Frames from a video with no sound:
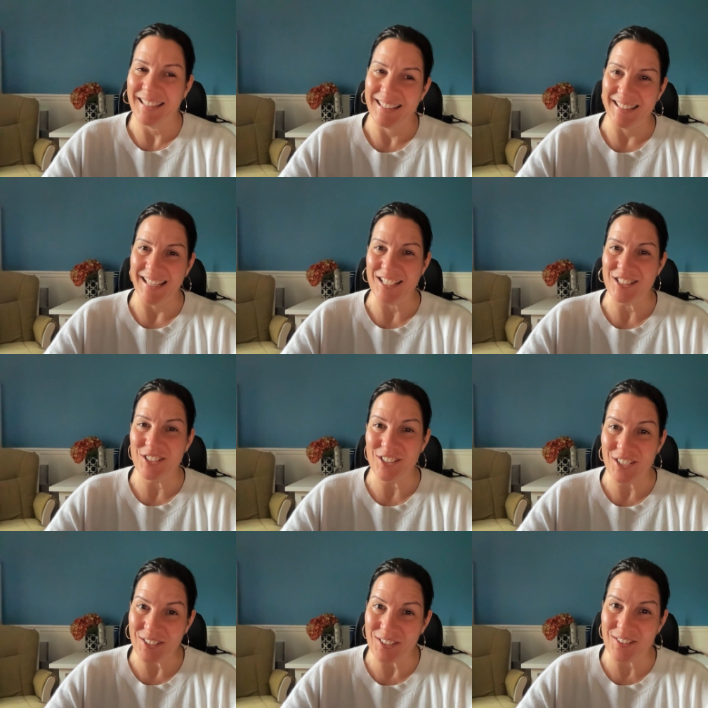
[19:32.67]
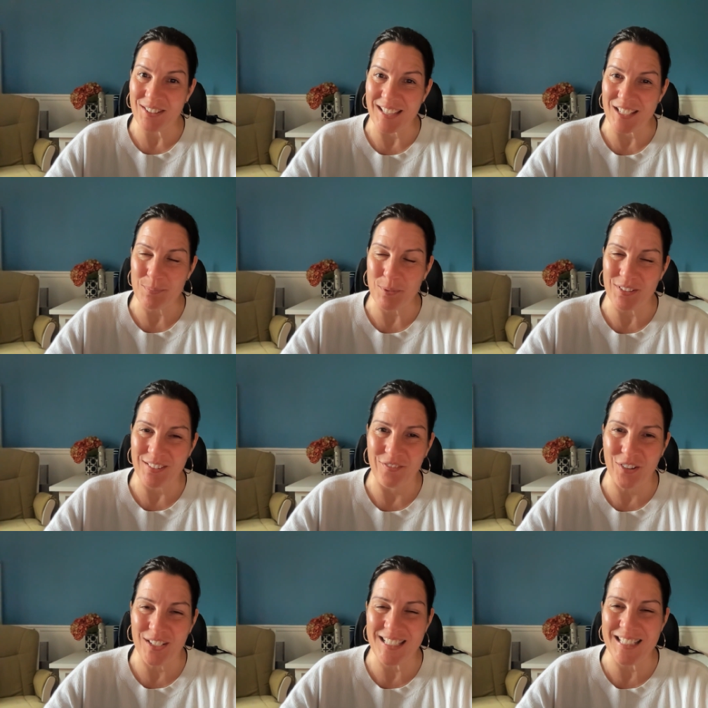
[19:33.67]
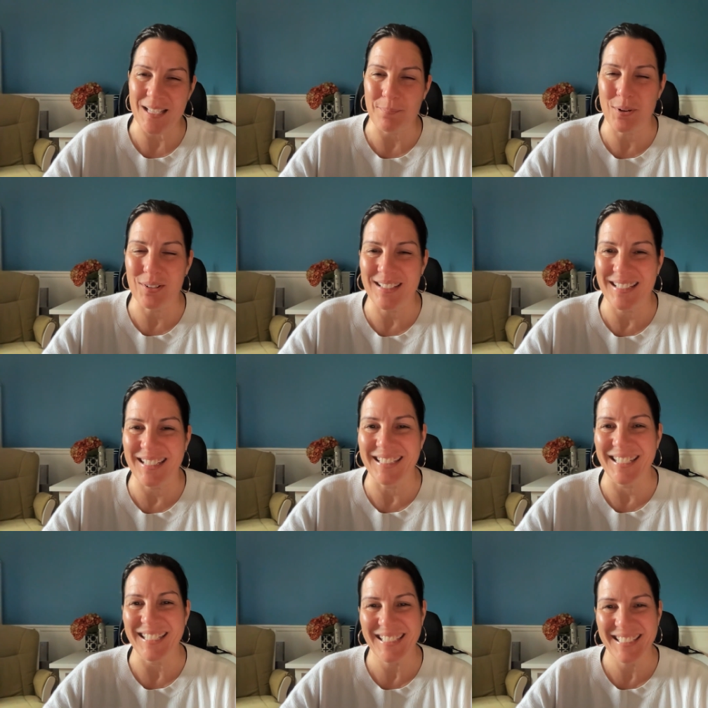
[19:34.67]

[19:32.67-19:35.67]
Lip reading: Thanks to you. Thanks for this opportunity.